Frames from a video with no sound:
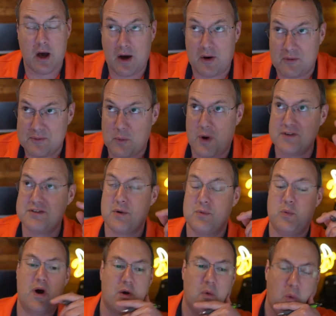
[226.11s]
Oh, it wasn't.
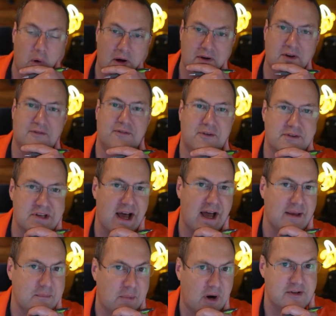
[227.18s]
What a wonderful
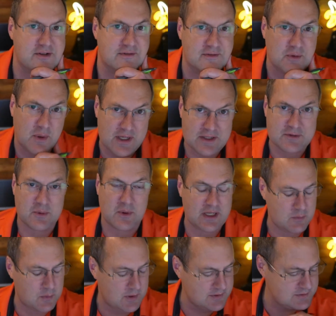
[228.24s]
time March of
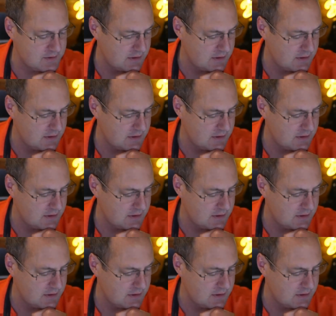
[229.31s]
2020 was.